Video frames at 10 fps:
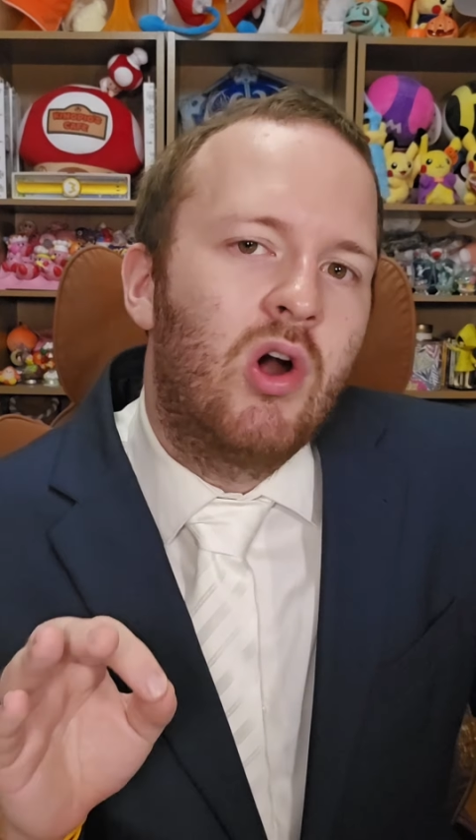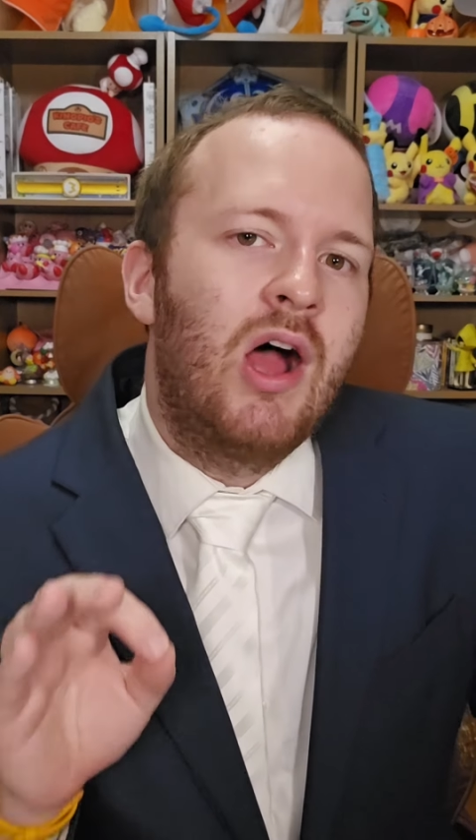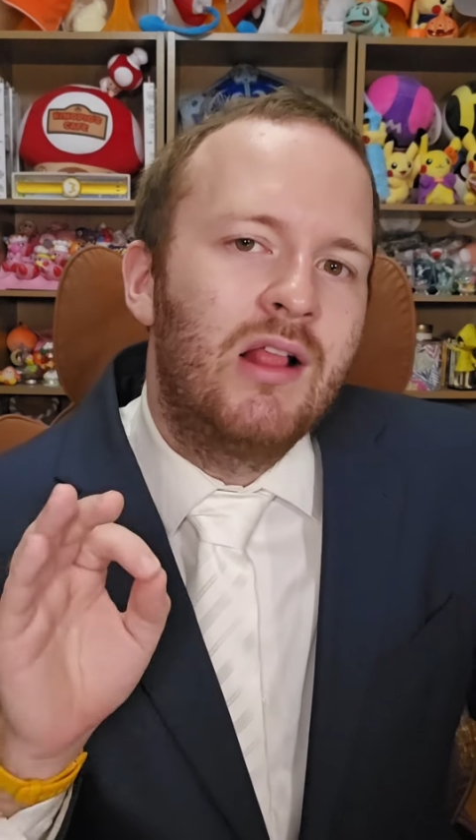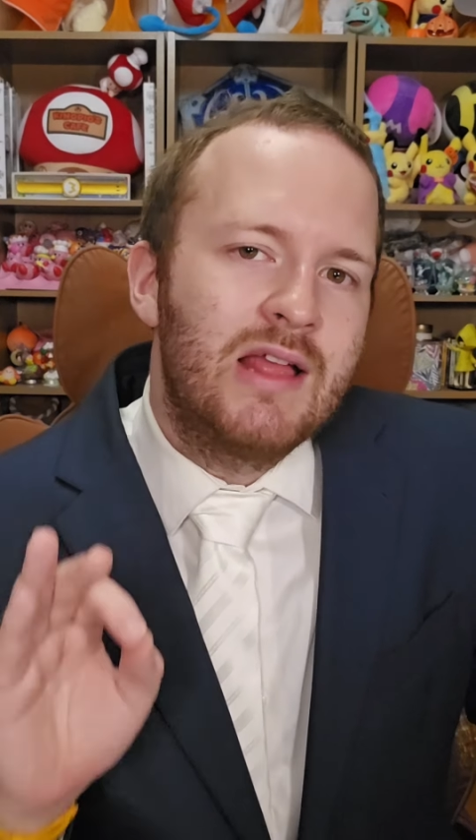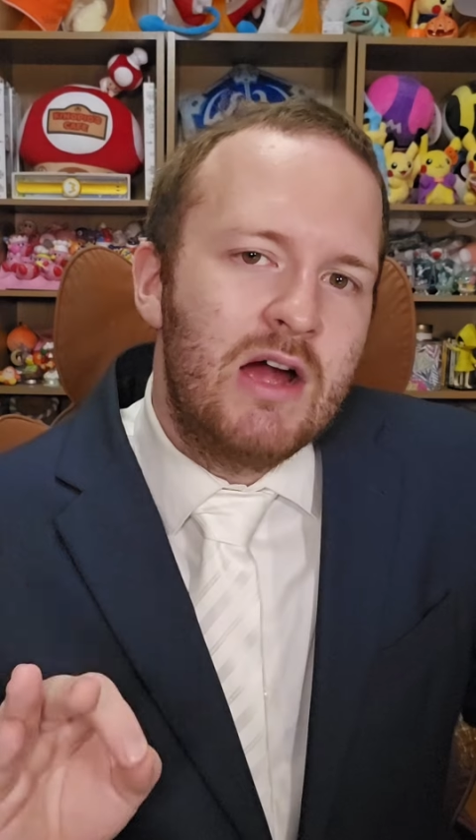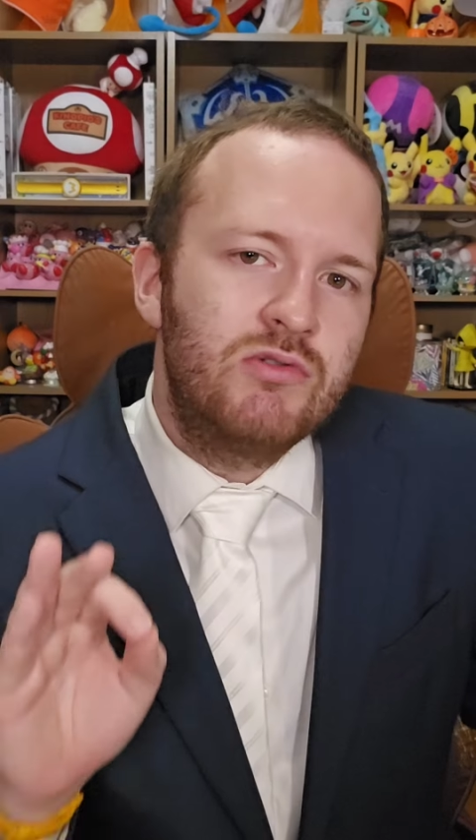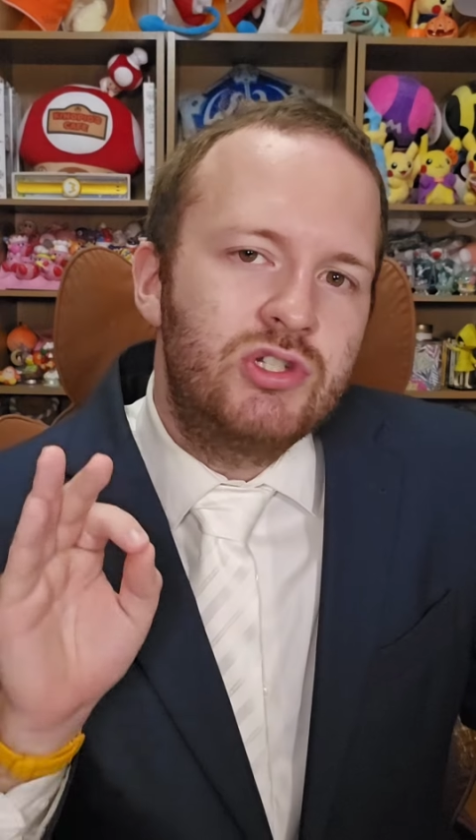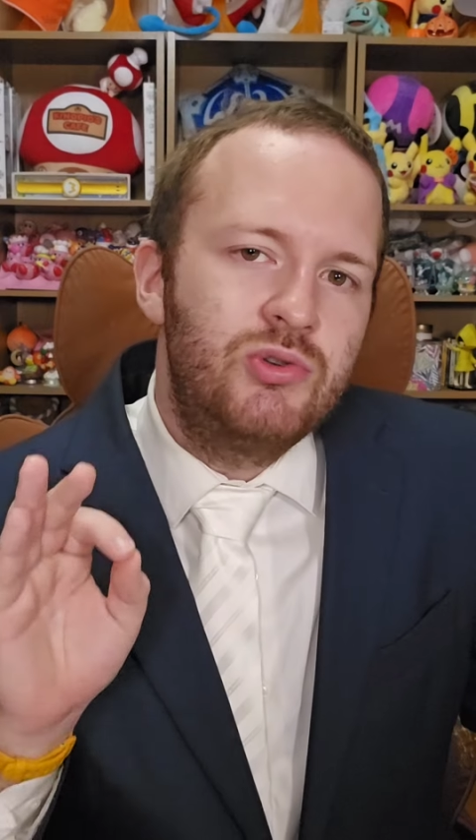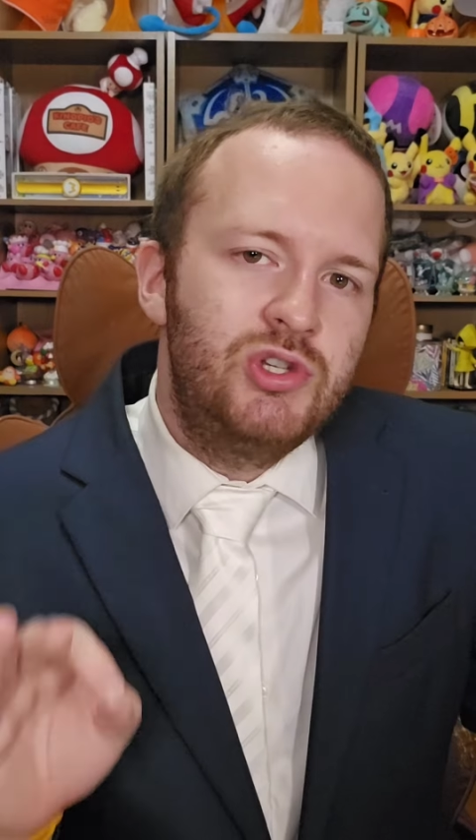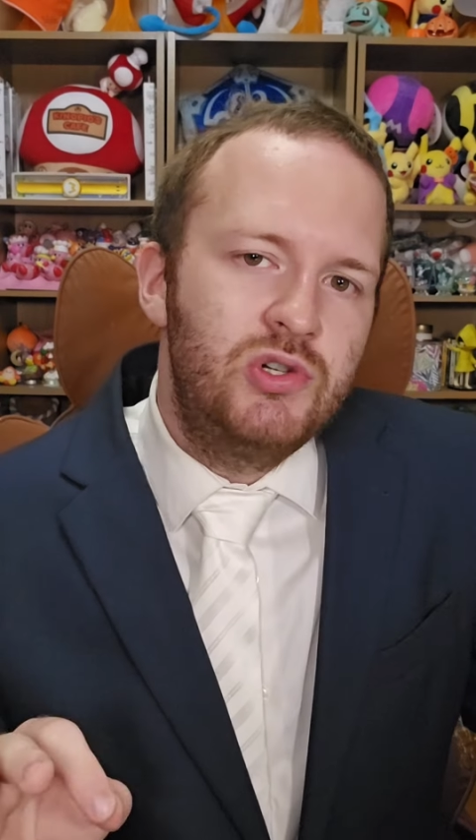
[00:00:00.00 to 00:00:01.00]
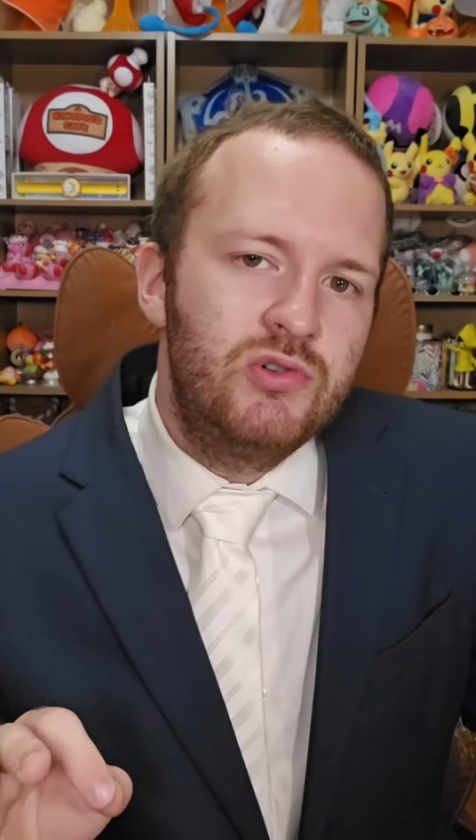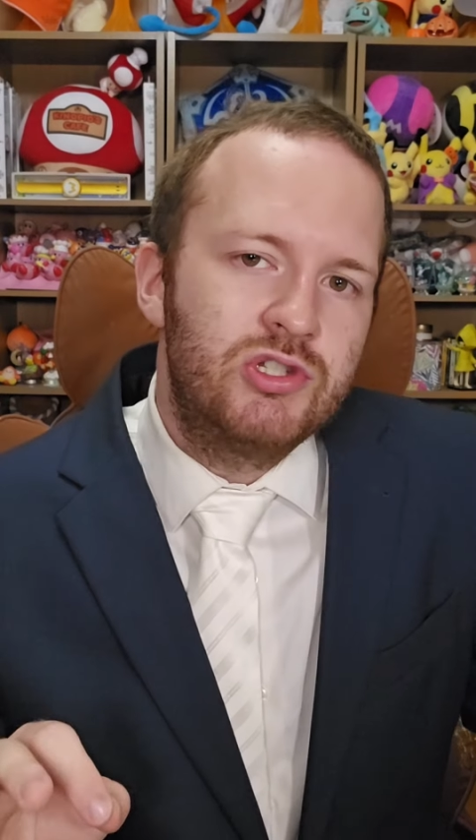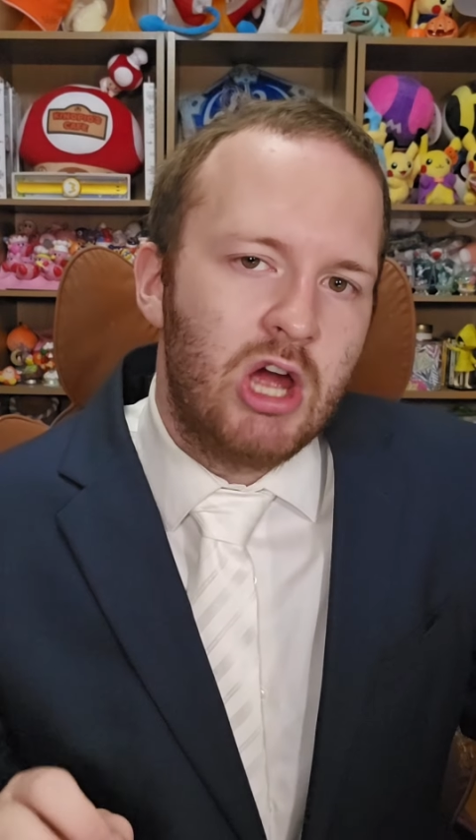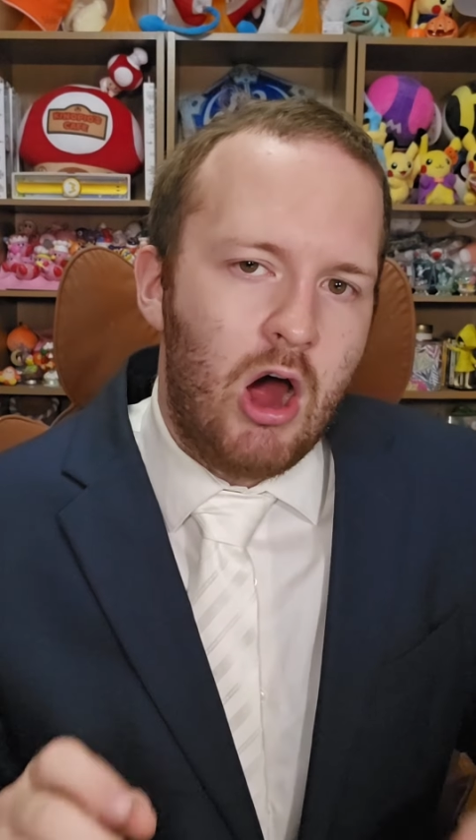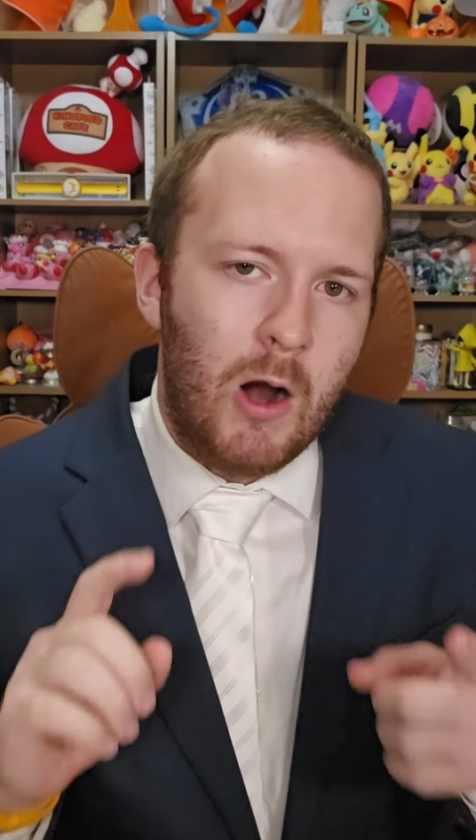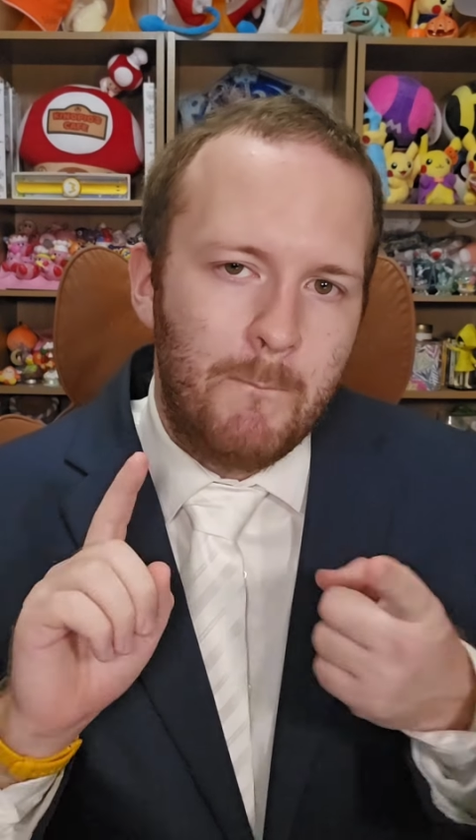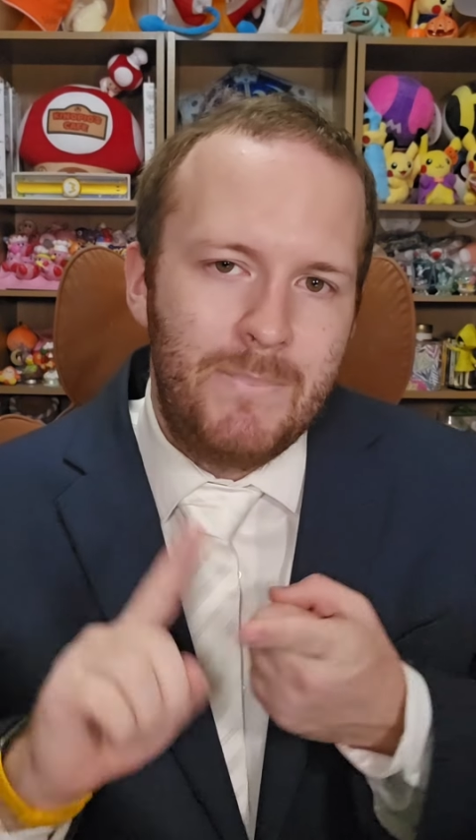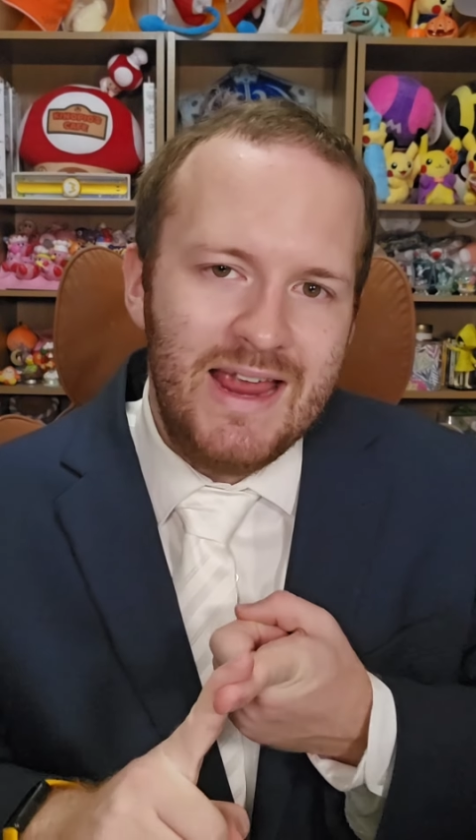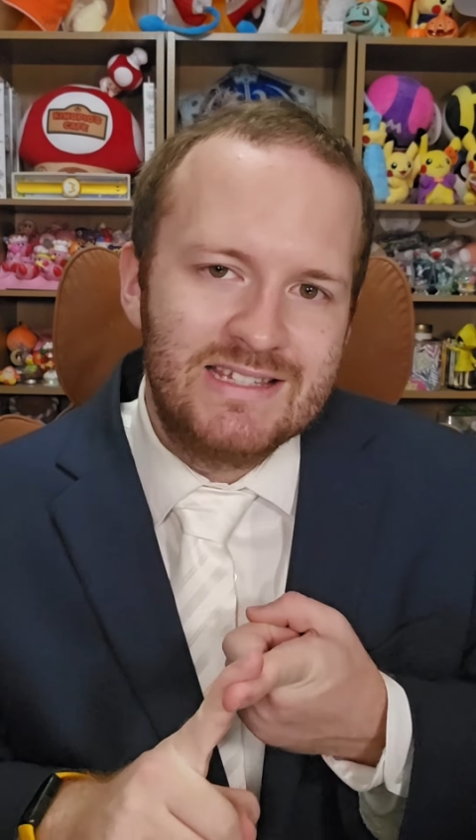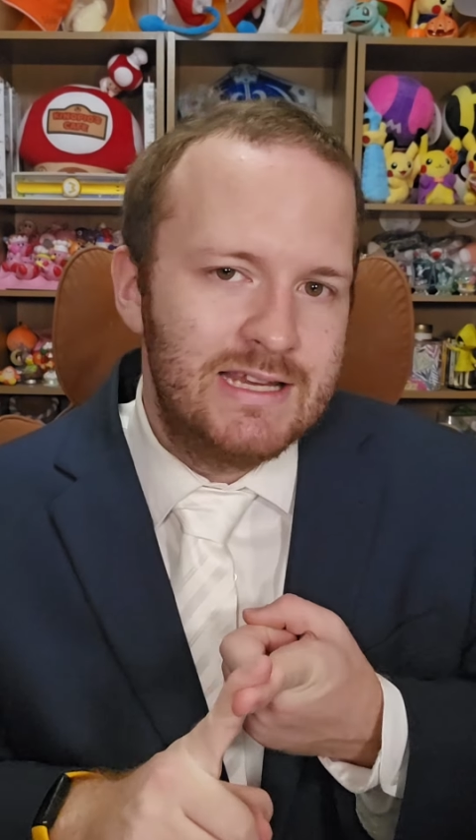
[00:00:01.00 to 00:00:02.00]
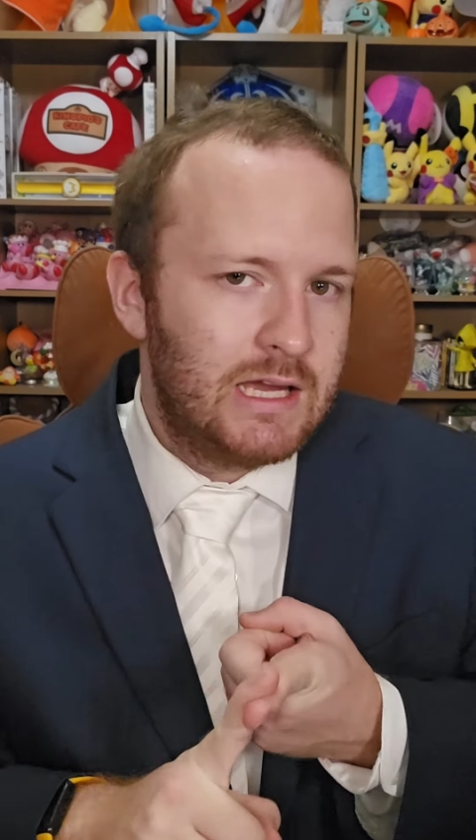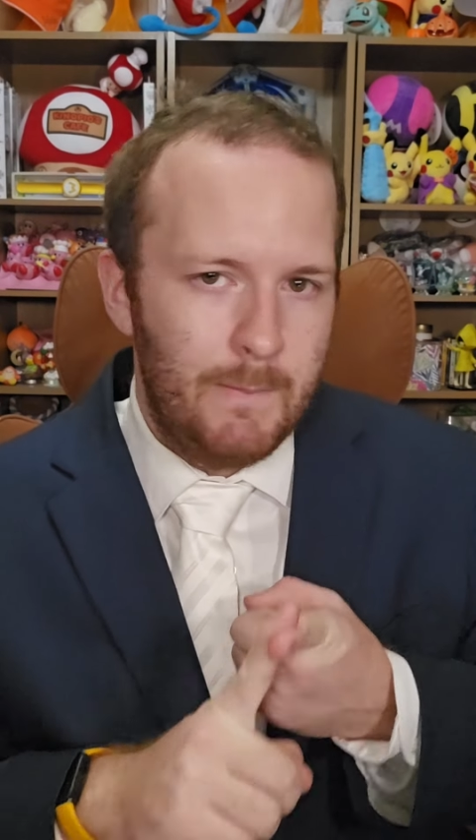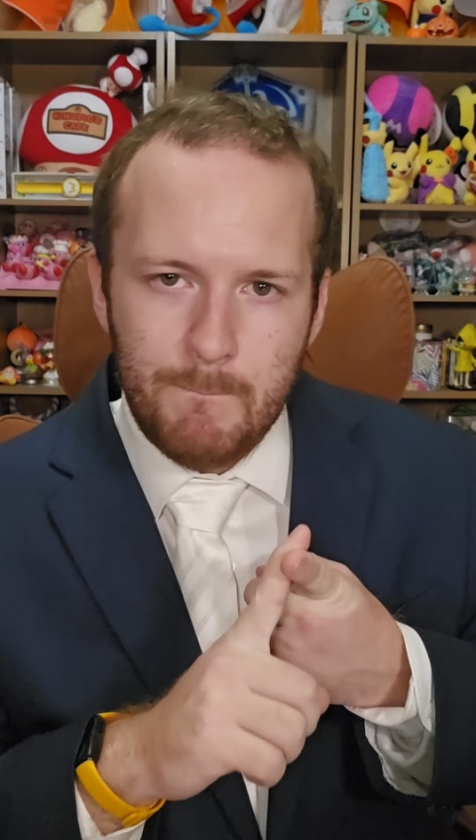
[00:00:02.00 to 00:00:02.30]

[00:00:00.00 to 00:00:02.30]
are allowed to use are basic